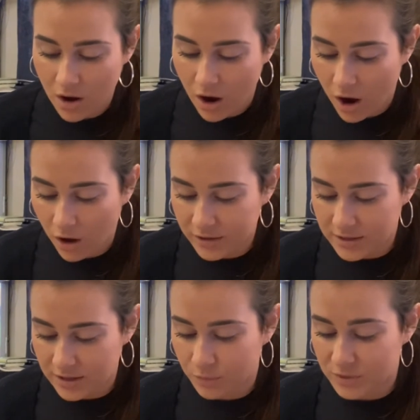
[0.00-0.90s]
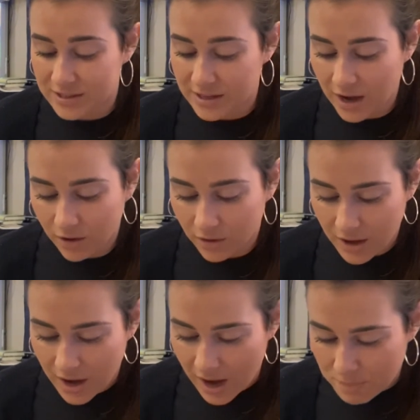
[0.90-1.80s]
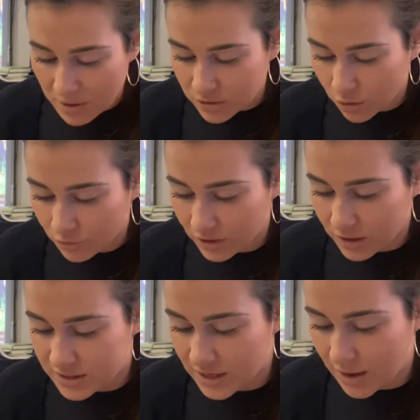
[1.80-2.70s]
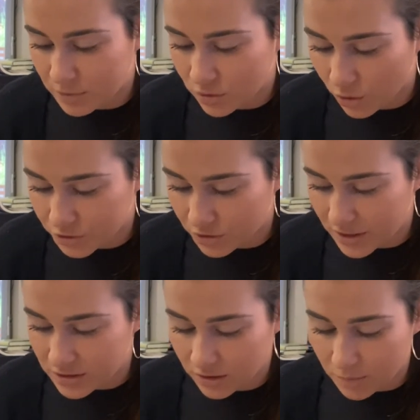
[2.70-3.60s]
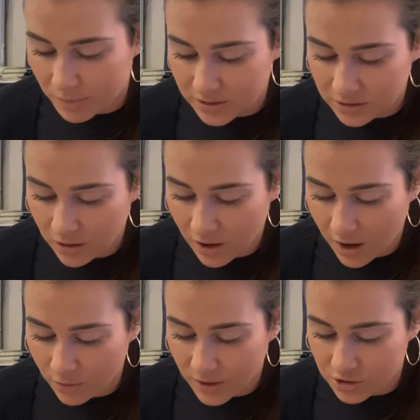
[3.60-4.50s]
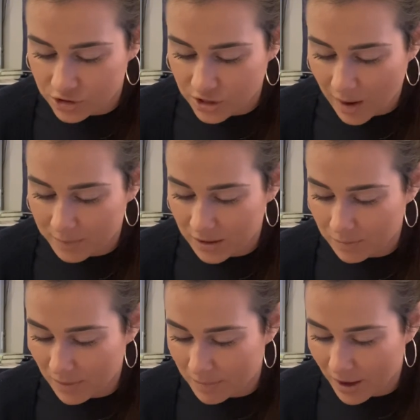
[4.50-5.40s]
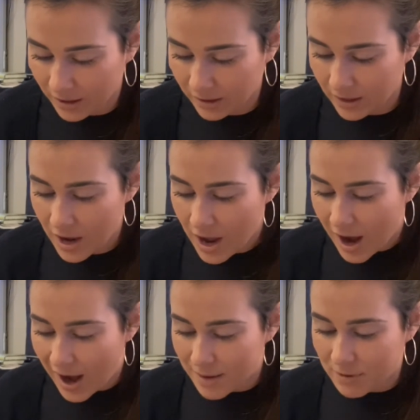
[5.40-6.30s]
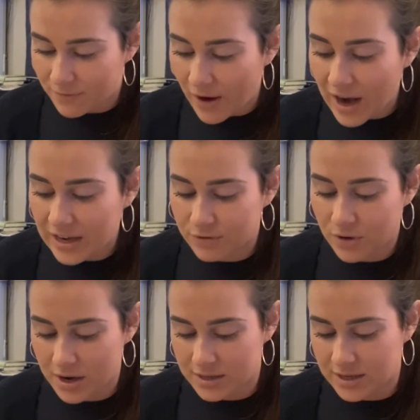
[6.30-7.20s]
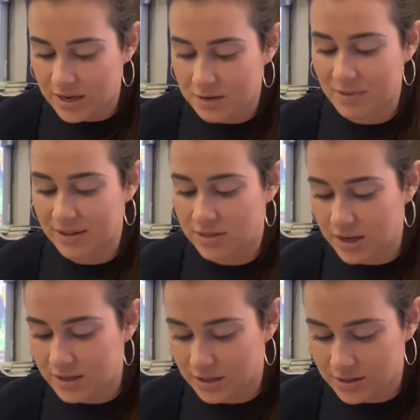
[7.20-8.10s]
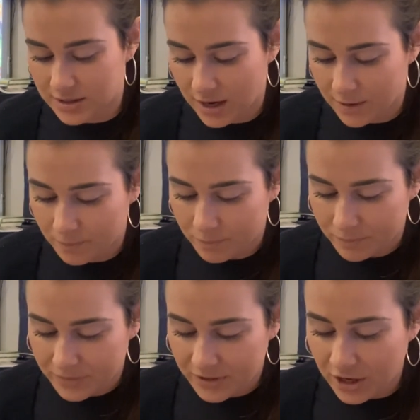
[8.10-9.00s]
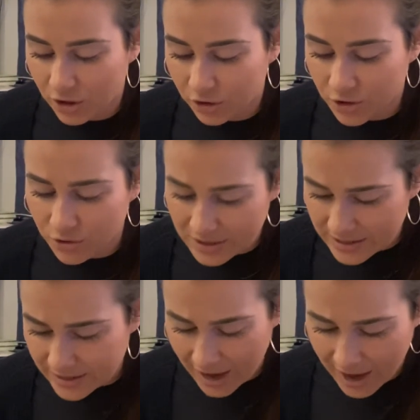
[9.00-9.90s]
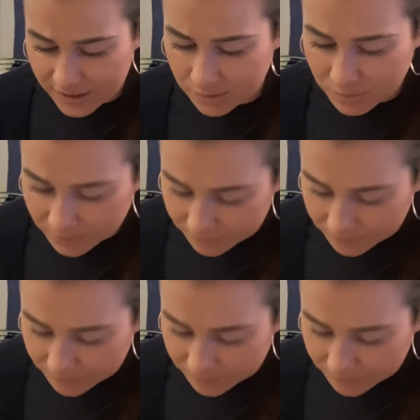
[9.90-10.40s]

All he did was yell. I bent over and unsnapped his holster. I took the pistol out and jabbed it in my pocket. "I'd be fine if you hadn't taken my things," I said. "Kill you," he gasped.